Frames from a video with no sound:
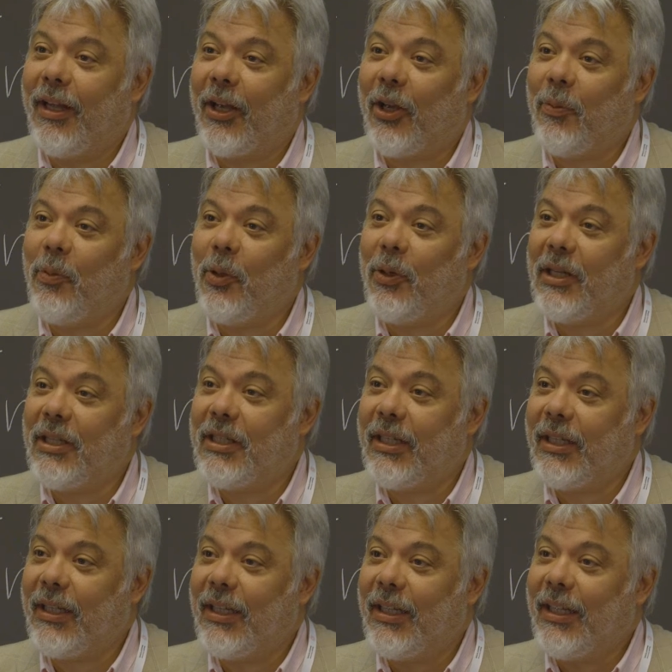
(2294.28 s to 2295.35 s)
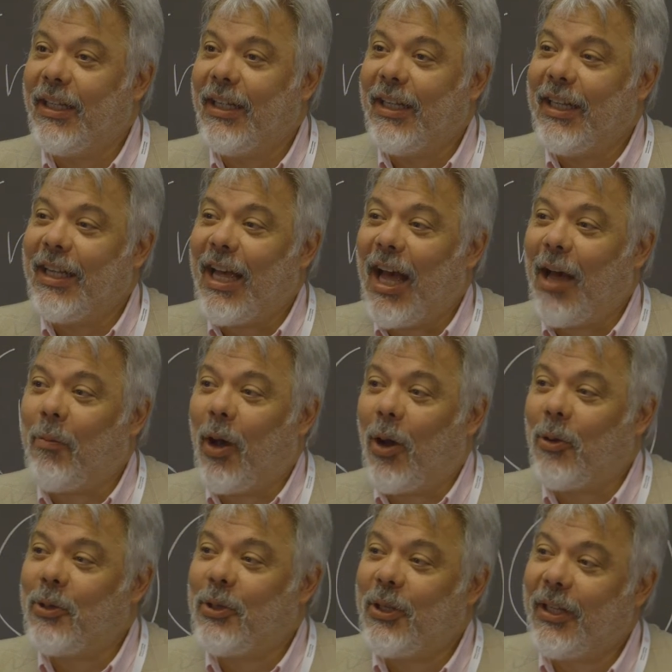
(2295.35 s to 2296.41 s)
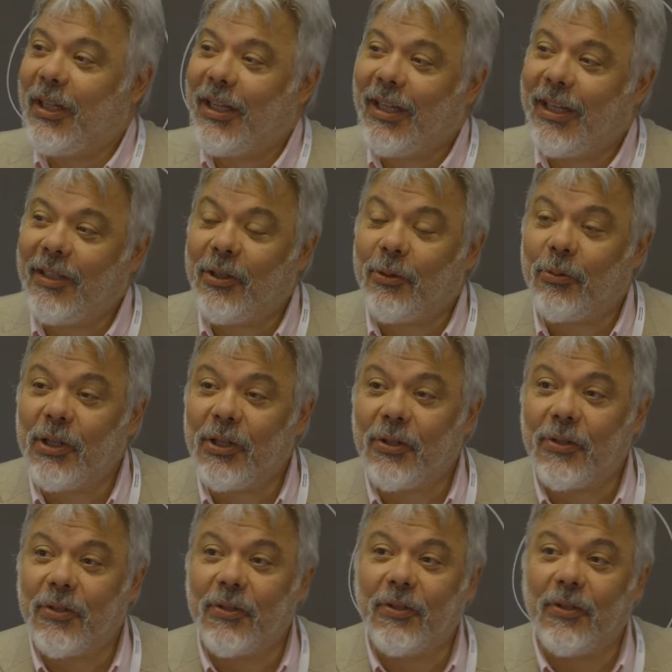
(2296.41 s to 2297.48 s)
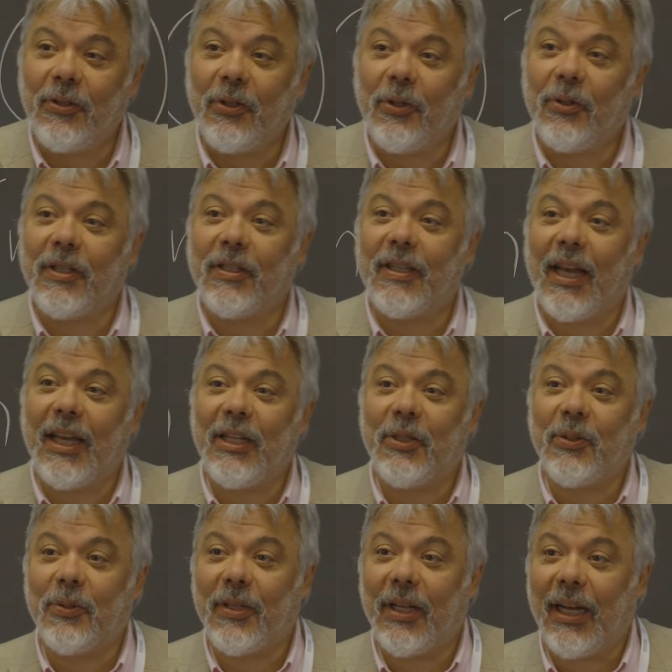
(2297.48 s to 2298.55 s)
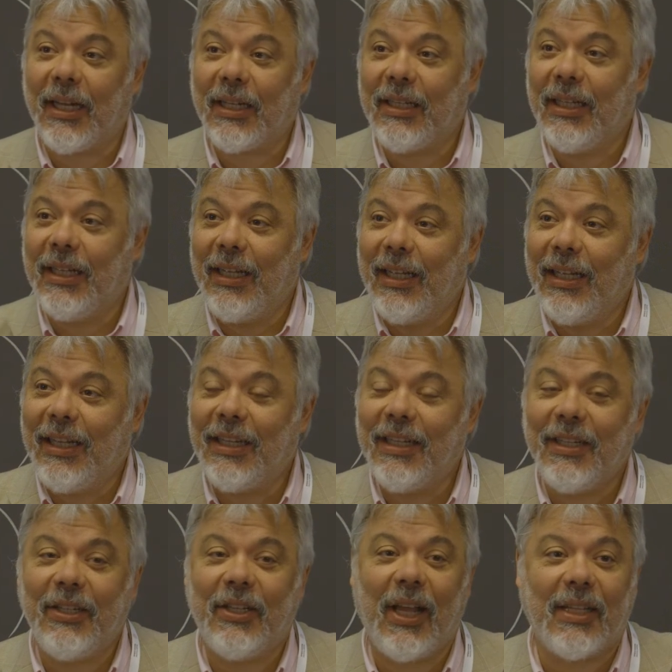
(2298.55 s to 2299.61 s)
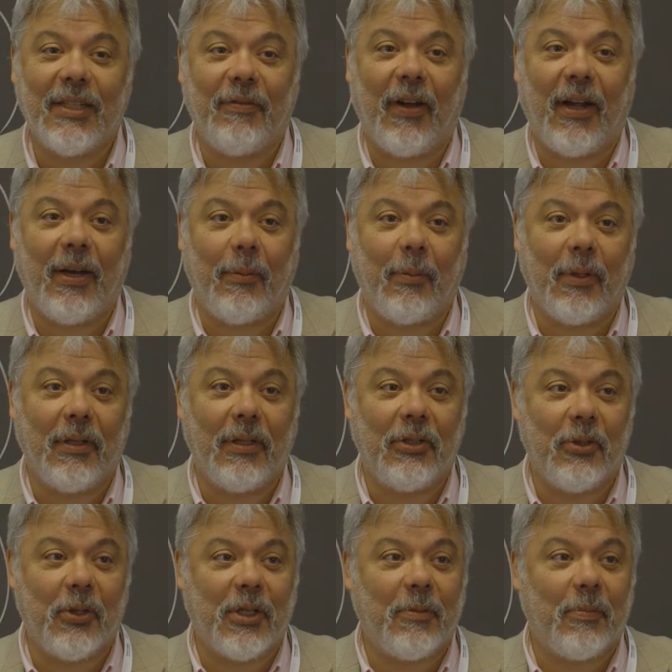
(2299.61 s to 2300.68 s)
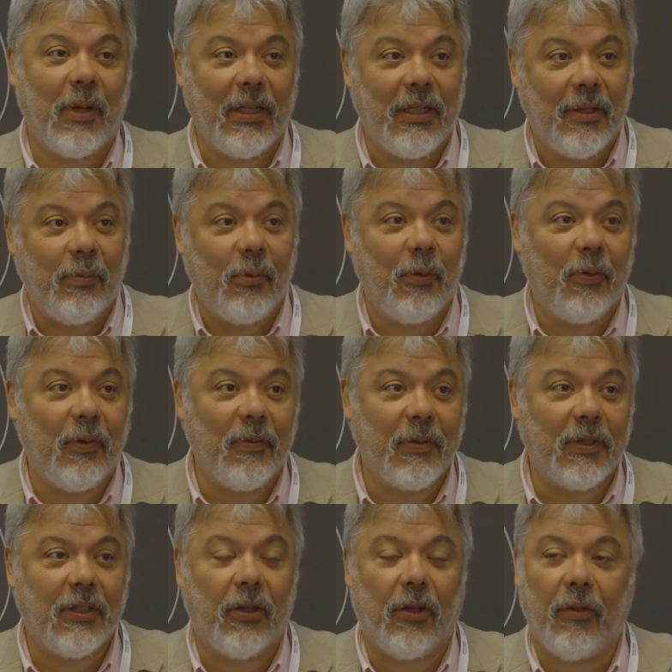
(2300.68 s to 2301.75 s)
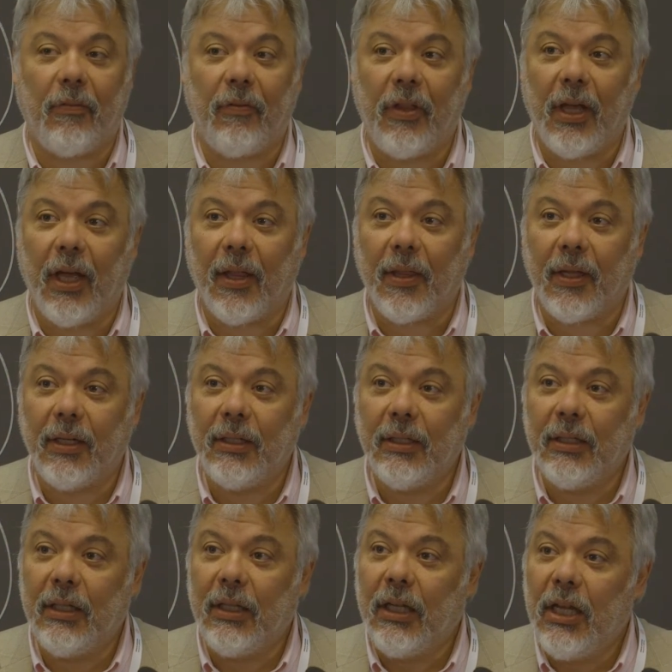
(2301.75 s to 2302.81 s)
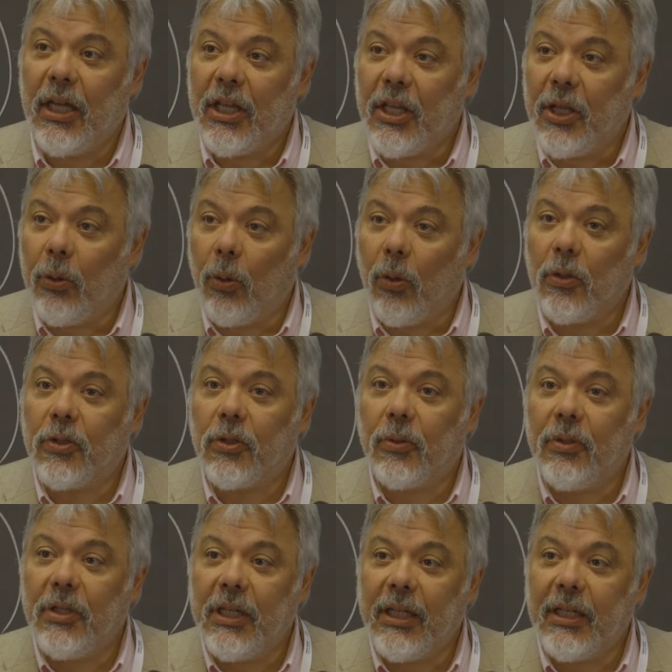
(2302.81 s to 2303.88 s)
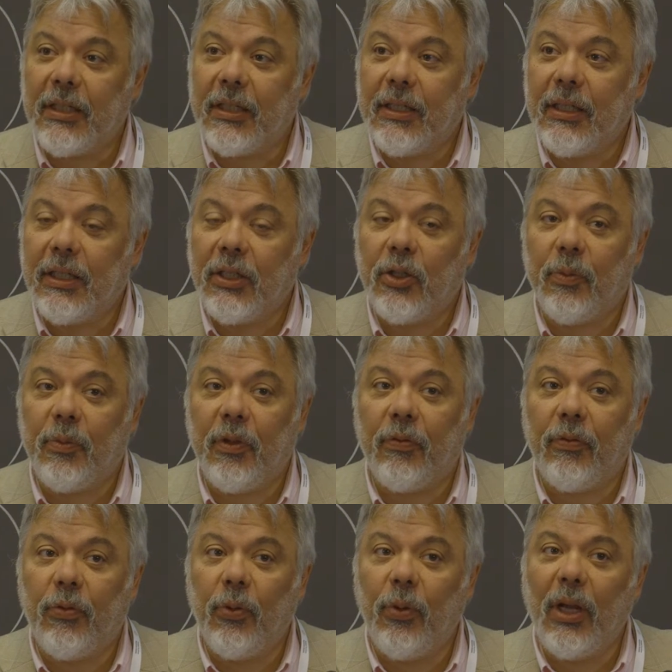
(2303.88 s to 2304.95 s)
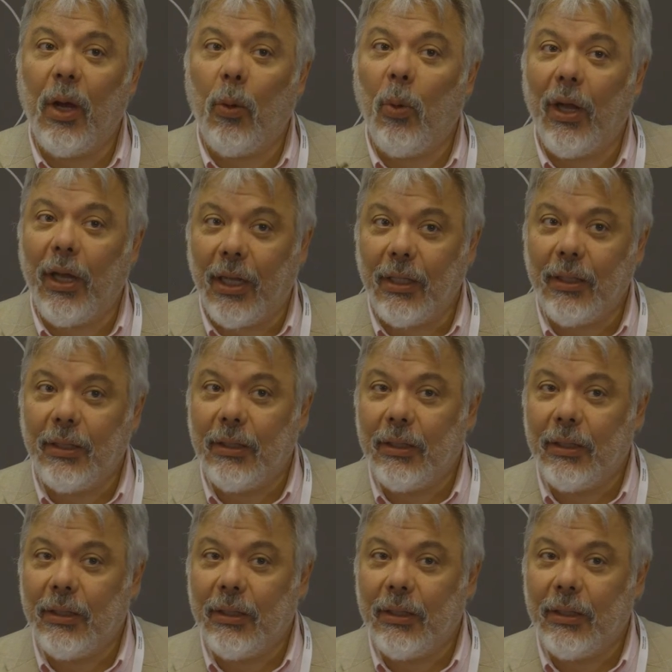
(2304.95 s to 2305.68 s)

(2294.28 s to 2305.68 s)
community, about the reasons you decide to select that variable to explain the movements of the other. You also need to be fully aware,